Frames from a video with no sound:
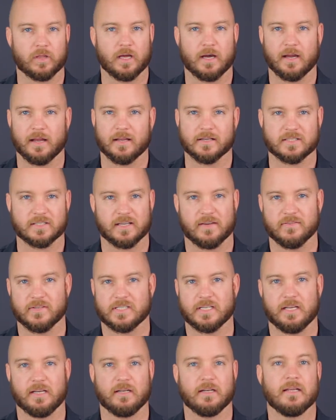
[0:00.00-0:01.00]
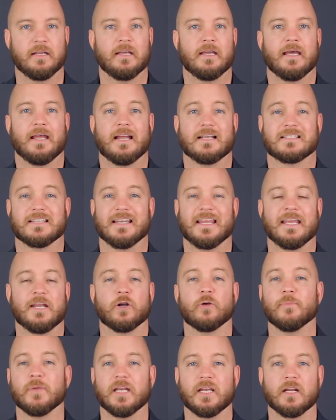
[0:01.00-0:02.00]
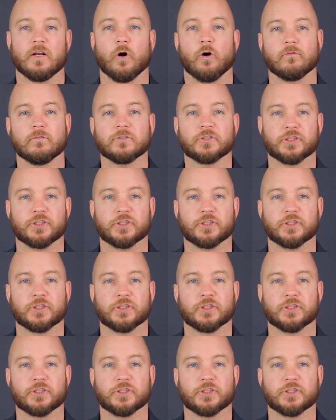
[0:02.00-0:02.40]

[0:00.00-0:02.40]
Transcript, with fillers: the IS-17. It has an intermediate oval